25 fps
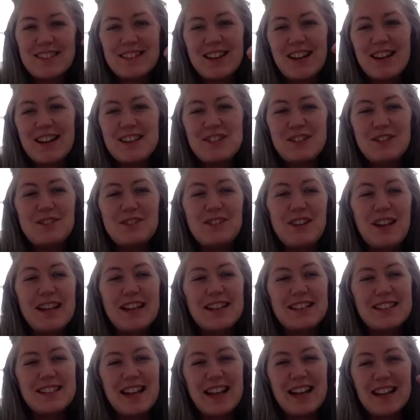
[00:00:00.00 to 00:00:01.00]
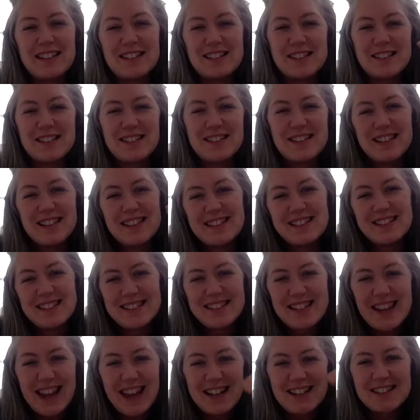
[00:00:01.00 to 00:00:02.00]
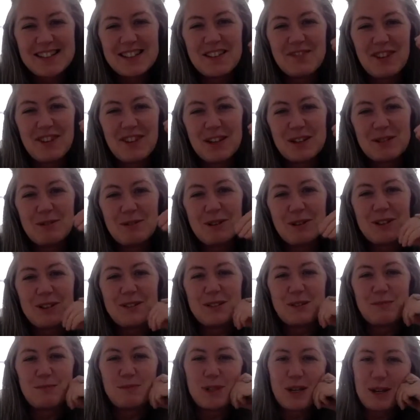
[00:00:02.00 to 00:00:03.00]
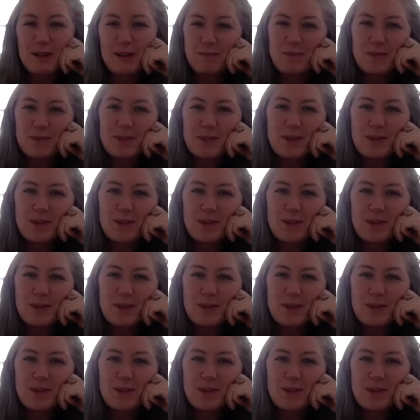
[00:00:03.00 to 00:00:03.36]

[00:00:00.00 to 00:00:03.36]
I, do like to ex the, excavate work sometimes.